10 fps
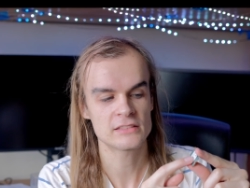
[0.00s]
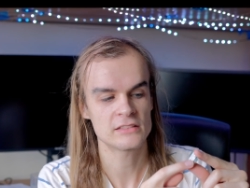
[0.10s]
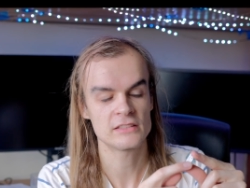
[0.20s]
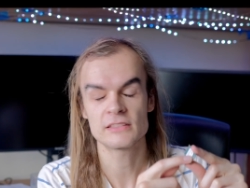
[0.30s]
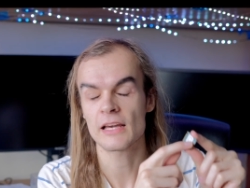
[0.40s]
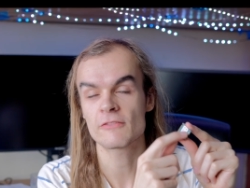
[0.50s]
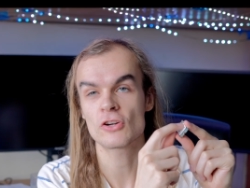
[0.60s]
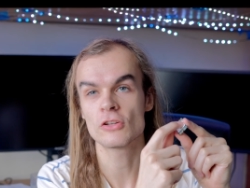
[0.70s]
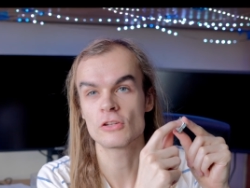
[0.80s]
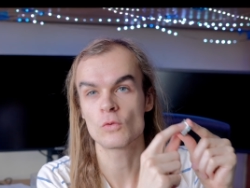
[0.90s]
SSDs have it
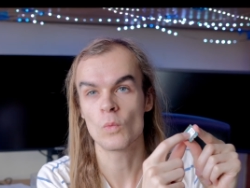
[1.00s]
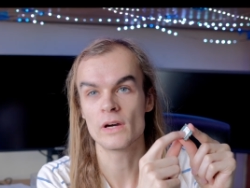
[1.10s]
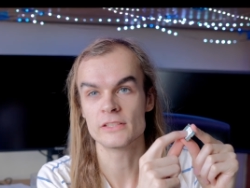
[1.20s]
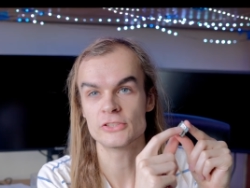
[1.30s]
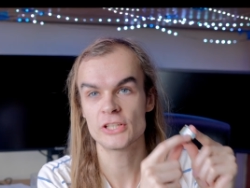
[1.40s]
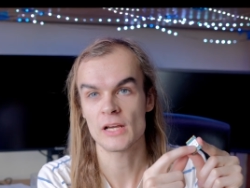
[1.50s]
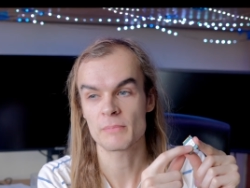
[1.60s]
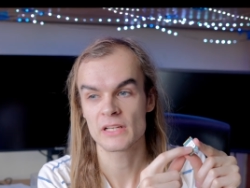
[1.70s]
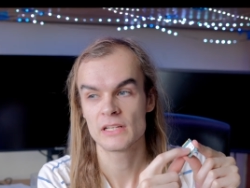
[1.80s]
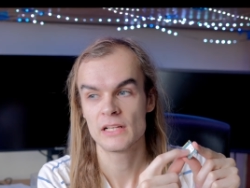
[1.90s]
all on one
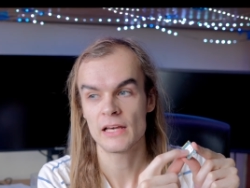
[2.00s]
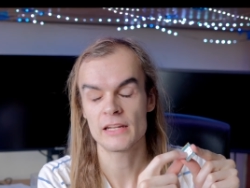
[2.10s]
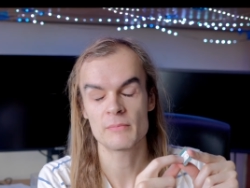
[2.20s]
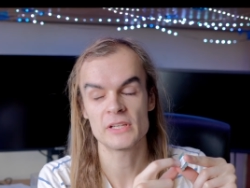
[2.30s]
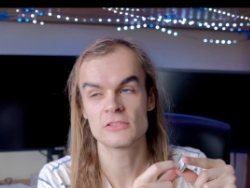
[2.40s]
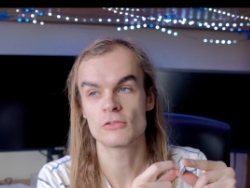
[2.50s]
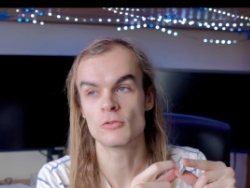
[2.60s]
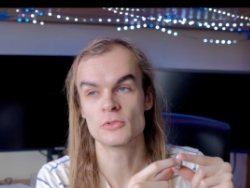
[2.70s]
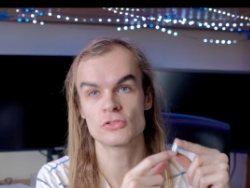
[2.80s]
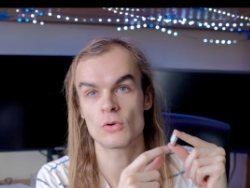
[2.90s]
chip, and that means they're
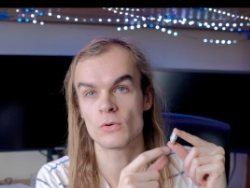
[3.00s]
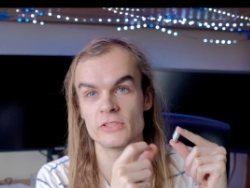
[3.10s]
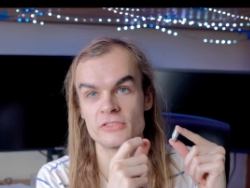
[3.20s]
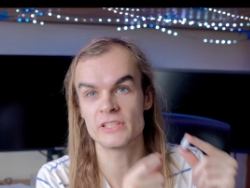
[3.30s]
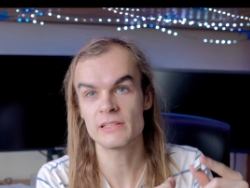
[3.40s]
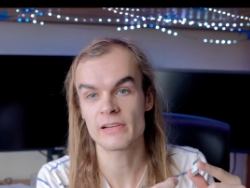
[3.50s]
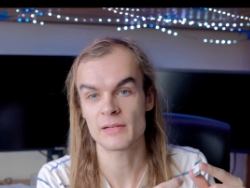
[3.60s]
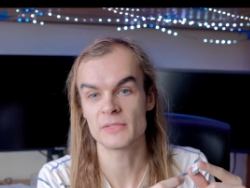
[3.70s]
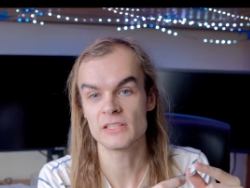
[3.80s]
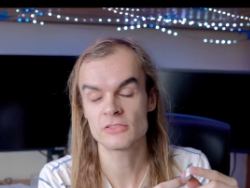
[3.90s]
almost always
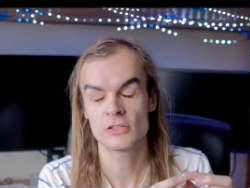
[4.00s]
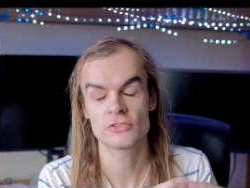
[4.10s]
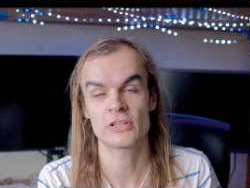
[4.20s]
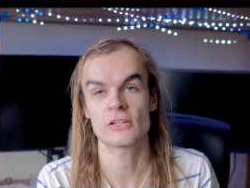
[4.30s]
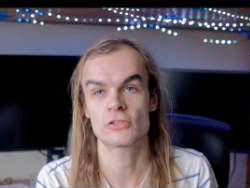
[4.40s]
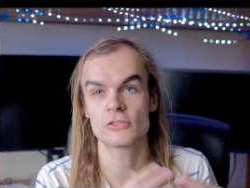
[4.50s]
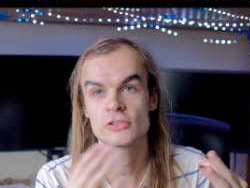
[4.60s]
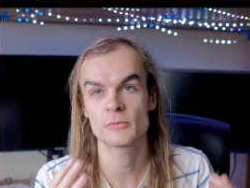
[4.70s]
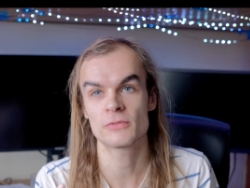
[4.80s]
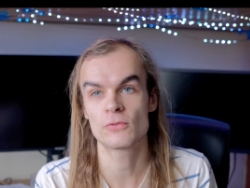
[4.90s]
DRAM-less, so that
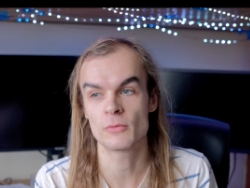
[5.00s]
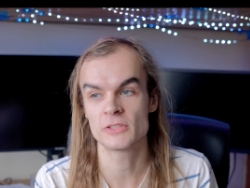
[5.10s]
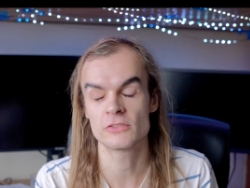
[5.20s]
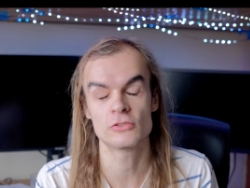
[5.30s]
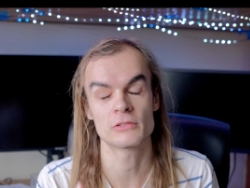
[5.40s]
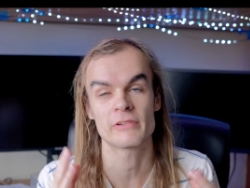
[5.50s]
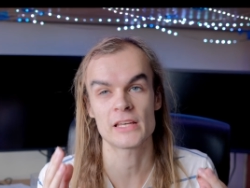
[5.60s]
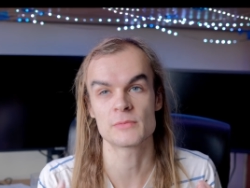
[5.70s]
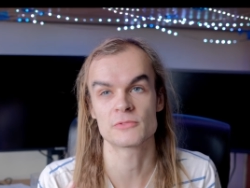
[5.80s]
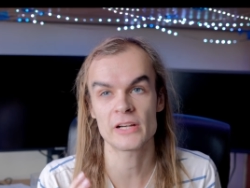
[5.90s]
hurts the performance of doing
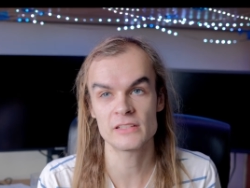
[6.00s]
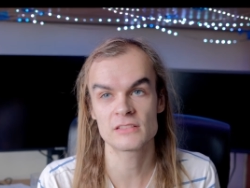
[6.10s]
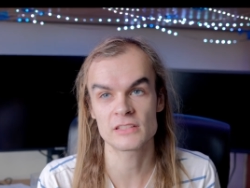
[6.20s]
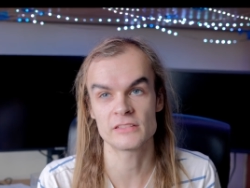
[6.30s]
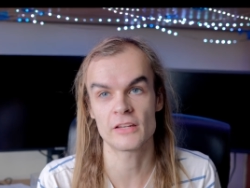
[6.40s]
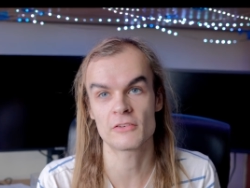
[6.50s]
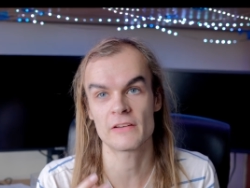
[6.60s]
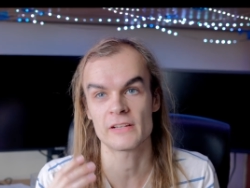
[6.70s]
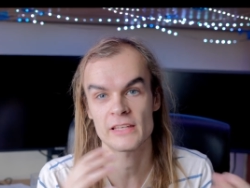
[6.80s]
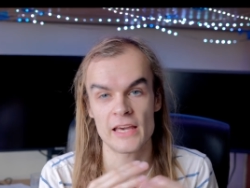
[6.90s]
random writes because they don't
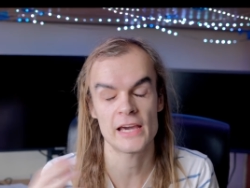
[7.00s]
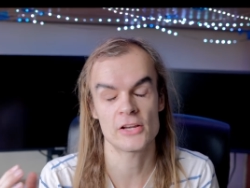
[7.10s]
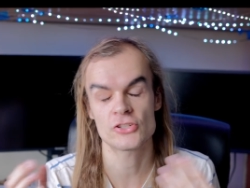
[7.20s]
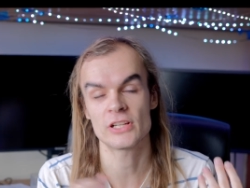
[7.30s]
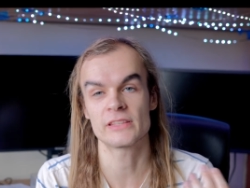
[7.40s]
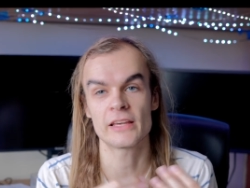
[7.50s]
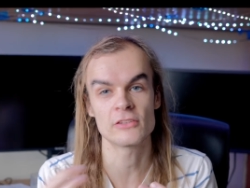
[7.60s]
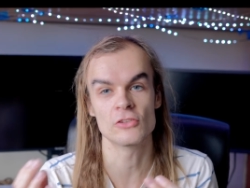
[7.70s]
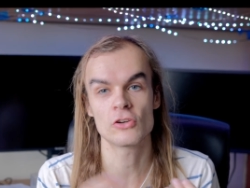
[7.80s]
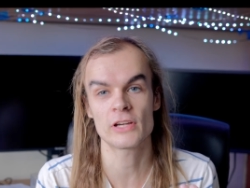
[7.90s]
have a cache that they
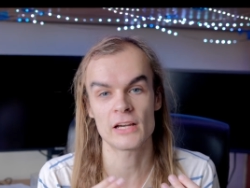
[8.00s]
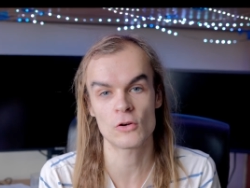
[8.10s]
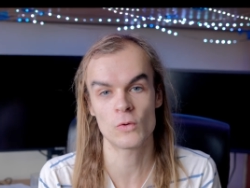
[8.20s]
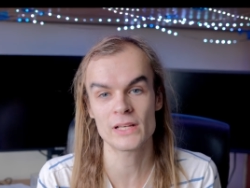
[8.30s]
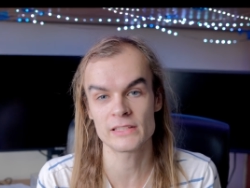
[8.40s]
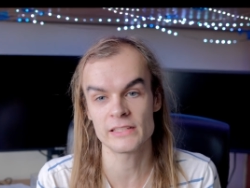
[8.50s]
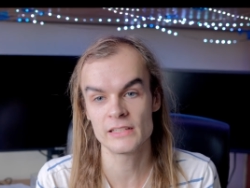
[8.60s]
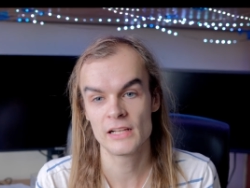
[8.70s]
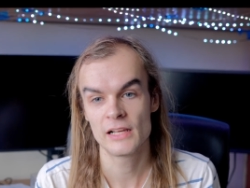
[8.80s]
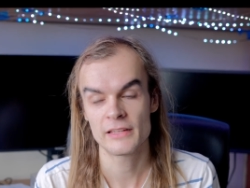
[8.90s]
can look at quickly.
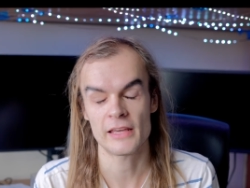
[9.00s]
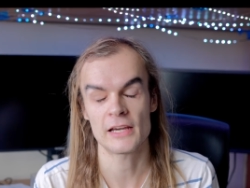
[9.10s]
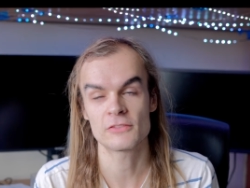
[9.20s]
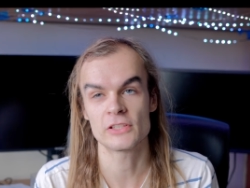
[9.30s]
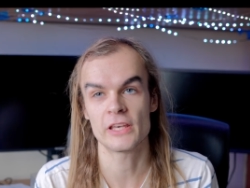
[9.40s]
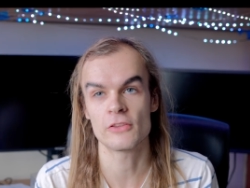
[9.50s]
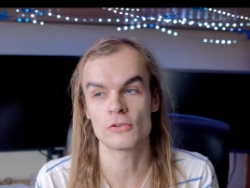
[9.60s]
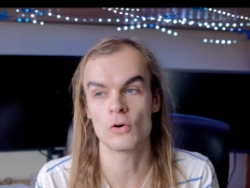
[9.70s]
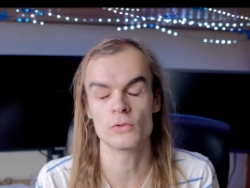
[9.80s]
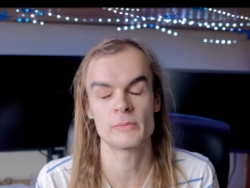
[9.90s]
They have to either
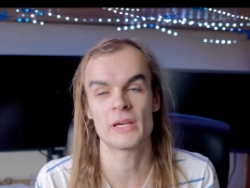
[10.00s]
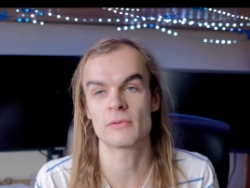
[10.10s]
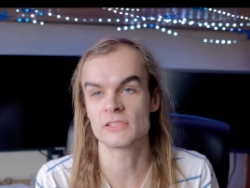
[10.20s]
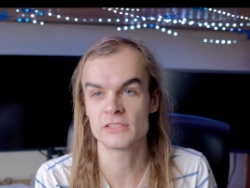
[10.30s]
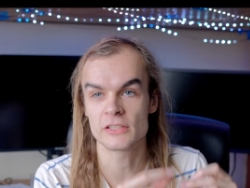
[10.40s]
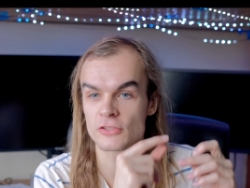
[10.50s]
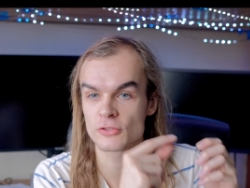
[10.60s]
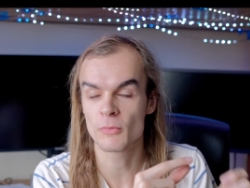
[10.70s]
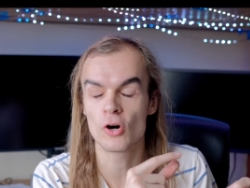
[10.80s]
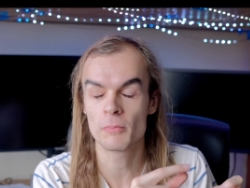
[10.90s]
only be able to see a
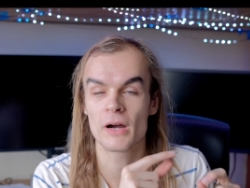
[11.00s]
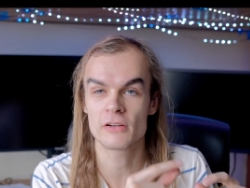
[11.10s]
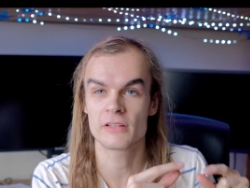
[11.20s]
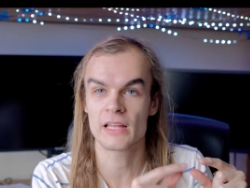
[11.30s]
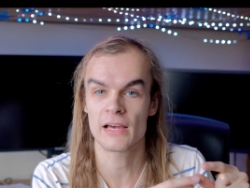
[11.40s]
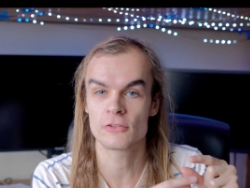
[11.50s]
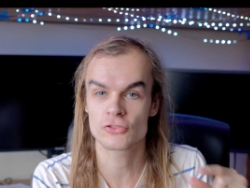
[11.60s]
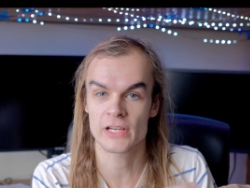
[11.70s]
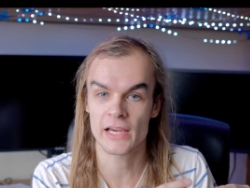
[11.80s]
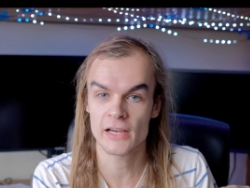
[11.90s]
small part of
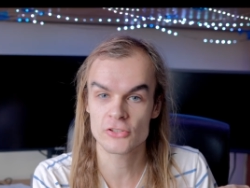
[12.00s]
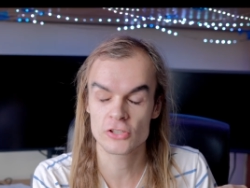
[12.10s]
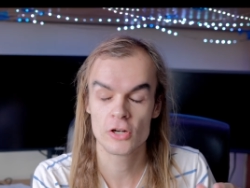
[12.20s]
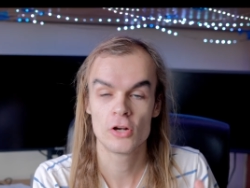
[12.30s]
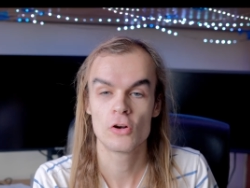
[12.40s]
that cache